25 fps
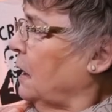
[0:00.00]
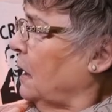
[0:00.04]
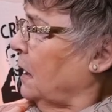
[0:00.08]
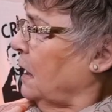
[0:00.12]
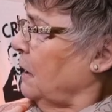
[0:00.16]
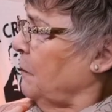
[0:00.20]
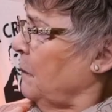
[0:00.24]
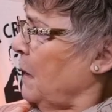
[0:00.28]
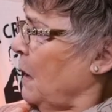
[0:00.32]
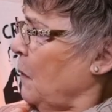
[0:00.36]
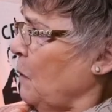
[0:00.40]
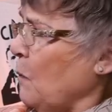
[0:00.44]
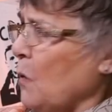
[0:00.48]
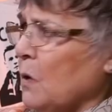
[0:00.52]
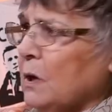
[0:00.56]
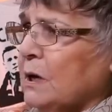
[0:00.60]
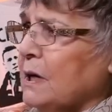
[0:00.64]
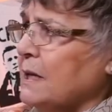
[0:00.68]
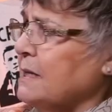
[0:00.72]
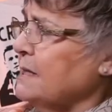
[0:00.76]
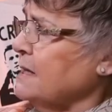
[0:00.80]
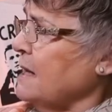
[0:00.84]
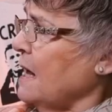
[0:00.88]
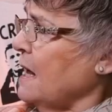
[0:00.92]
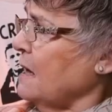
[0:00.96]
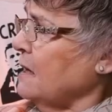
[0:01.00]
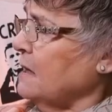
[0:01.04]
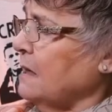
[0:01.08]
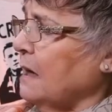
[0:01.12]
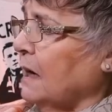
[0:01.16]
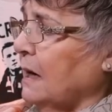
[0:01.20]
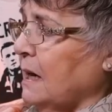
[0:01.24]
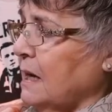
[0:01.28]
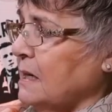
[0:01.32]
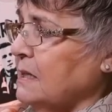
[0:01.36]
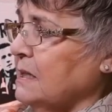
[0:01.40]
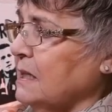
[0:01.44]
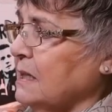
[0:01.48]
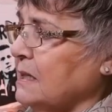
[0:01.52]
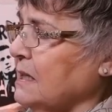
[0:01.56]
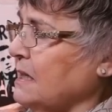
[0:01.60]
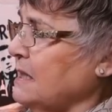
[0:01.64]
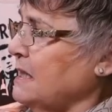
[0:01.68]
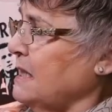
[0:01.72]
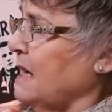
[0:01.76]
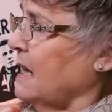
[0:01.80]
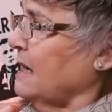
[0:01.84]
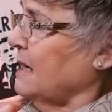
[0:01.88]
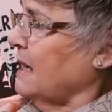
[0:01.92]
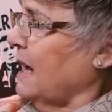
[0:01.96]
And he went, what is that? And he says,
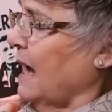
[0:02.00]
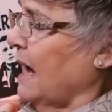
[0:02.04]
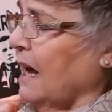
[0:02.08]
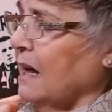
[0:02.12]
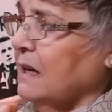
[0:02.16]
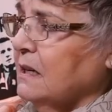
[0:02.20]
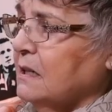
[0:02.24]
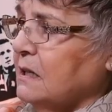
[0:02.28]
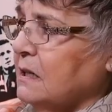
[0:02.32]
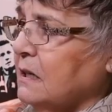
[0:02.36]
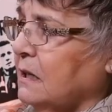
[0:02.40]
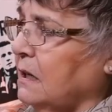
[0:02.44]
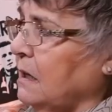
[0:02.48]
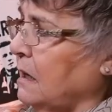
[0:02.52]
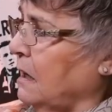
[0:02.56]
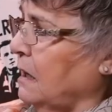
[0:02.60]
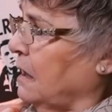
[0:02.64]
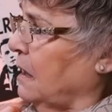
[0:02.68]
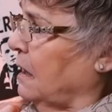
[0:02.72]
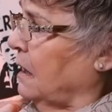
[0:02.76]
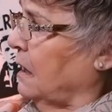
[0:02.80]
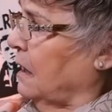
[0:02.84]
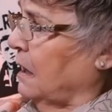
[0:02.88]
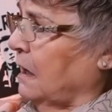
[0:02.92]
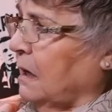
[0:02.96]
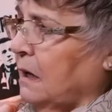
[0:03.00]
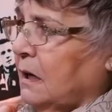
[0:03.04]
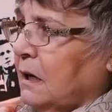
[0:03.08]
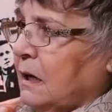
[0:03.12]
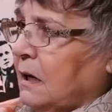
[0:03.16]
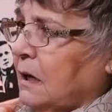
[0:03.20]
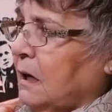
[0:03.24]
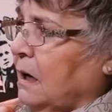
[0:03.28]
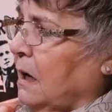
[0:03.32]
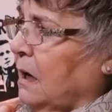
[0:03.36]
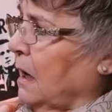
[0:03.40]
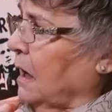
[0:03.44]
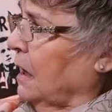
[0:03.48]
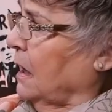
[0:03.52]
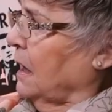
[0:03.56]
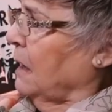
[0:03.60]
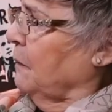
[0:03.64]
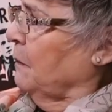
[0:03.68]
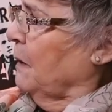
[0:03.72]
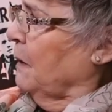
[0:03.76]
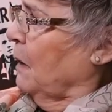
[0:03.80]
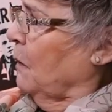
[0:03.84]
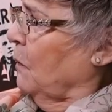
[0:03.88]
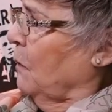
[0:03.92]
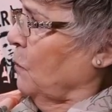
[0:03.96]
it's that cat. And
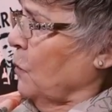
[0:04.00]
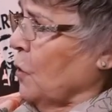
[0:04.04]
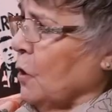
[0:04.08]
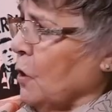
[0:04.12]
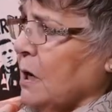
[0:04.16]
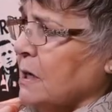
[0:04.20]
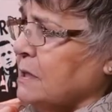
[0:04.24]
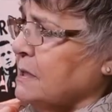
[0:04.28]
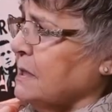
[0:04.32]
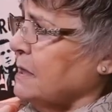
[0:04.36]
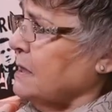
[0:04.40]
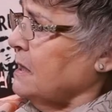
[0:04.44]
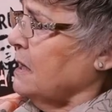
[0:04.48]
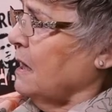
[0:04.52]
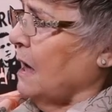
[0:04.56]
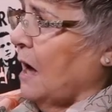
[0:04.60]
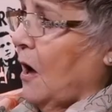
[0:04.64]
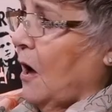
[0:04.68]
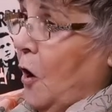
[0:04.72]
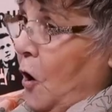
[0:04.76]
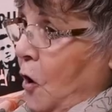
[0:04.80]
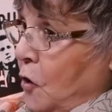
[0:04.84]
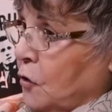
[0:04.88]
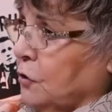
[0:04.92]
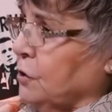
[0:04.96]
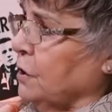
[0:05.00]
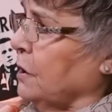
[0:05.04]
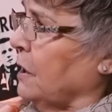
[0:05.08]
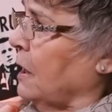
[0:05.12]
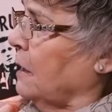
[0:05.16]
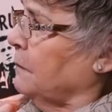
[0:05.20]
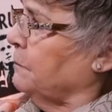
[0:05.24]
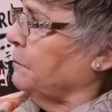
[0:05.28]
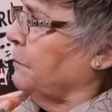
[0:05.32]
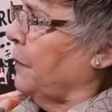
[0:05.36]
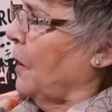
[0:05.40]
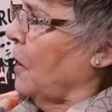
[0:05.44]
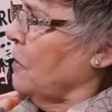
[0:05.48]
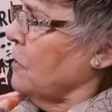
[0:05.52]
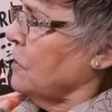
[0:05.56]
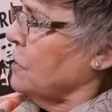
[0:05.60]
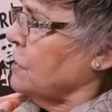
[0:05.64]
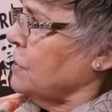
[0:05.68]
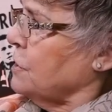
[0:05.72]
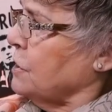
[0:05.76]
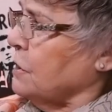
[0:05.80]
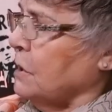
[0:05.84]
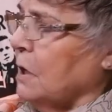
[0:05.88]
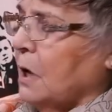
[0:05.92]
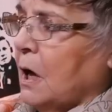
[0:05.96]
he went, where is it? Onto that
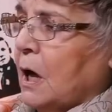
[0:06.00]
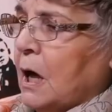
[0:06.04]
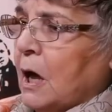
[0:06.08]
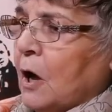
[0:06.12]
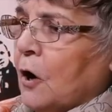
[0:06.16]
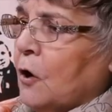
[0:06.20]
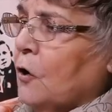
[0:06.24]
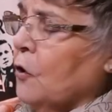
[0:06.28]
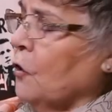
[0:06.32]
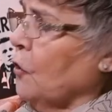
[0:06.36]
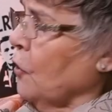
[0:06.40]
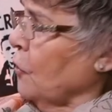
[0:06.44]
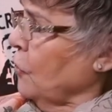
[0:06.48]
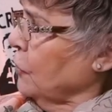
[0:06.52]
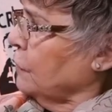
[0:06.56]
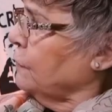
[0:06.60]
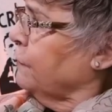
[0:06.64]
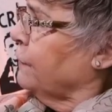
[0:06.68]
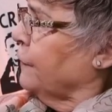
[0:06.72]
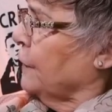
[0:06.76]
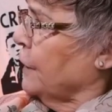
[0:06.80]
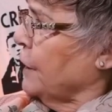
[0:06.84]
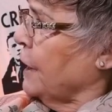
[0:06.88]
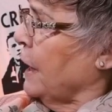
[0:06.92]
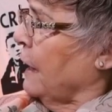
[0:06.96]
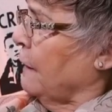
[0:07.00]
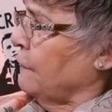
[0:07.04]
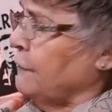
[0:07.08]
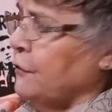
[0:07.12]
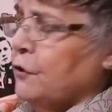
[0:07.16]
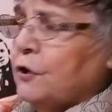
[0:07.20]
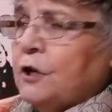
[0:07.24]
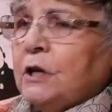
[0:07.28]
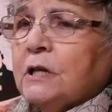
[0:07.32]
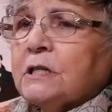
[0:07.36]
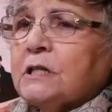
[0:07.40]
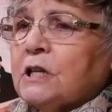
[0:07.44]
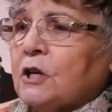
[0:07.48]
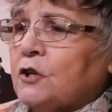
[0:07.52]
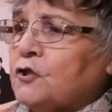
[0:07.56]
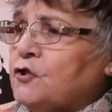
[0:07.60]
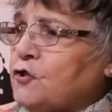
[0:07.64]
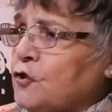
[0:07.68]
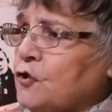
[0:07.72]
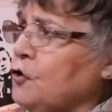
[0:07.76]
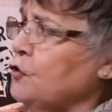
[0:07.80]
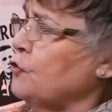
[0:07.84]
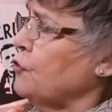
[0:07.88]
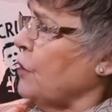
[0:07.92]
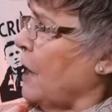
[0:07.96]
box. God forgive you. He
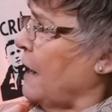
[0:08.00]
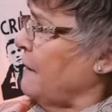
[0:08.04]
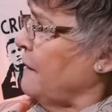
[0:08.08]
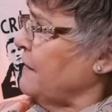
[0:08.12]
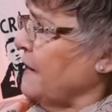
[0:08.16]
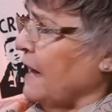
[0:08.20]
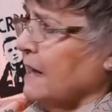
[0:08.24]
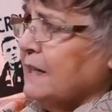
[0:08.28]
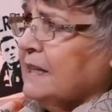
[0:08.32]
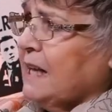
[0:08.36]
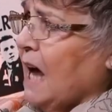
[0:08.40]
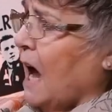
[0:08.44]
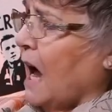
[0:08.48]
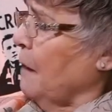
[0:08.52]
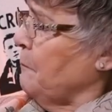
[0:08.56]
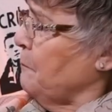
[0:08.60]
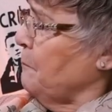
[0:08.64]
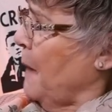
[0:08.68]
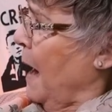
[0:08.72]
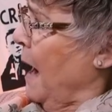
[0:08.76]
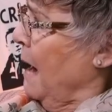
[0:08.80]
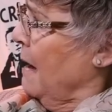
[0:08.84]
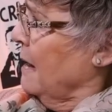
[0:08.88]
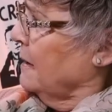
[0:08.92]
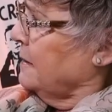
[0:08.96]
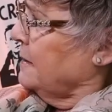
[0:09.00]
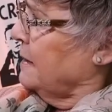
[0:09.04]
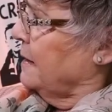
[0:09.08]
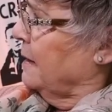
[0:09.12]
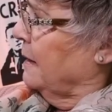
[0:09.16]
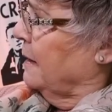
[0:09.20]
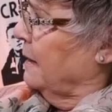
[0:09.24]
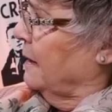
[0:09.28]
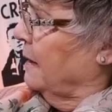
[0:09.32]
says, you'll drive that cat mad.